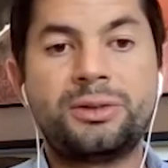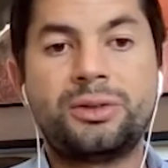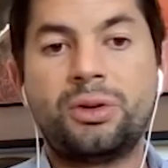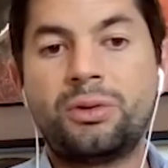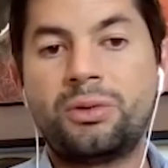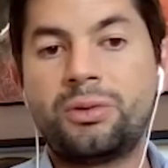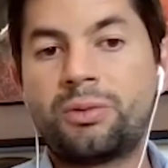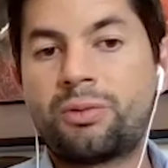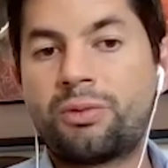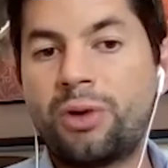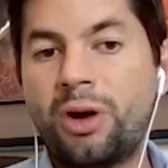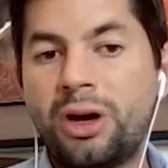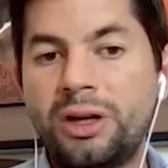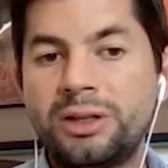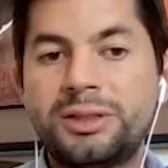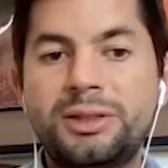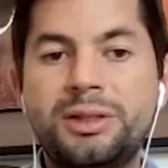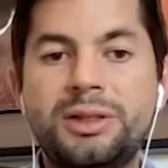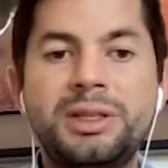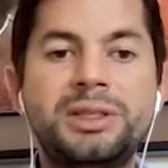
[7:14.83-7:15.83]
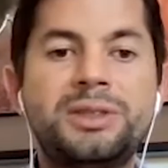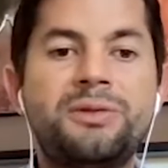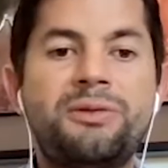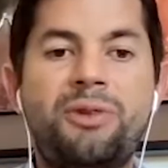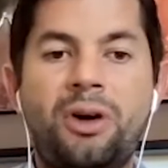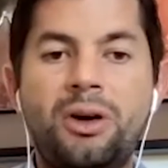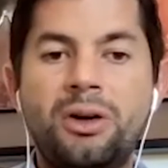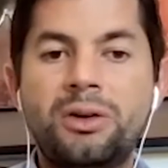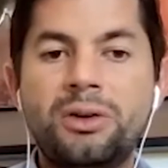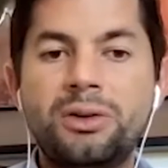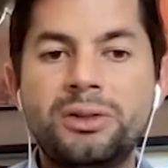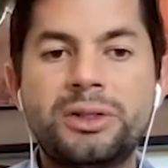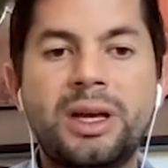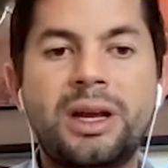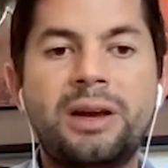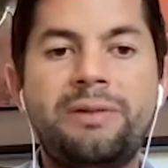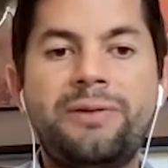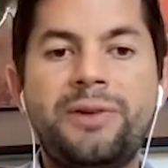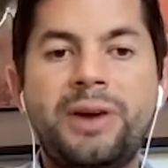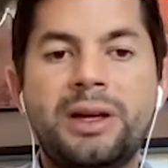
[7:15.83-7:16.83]
So the rust, this fungus
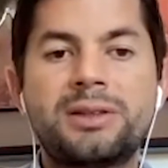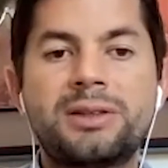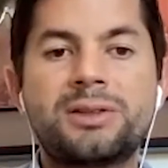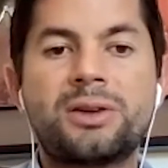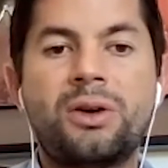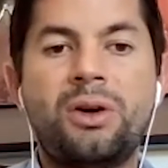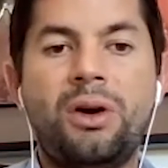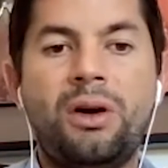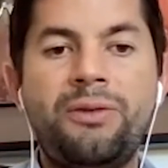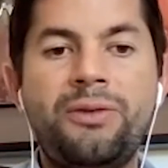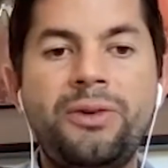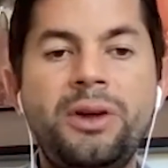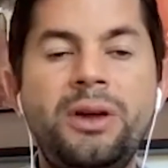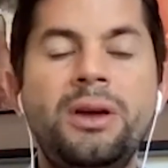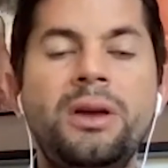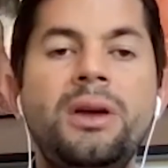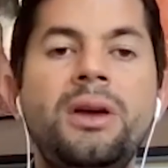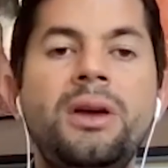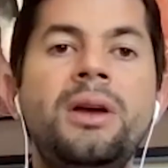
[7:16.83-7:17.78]
that affects coffee,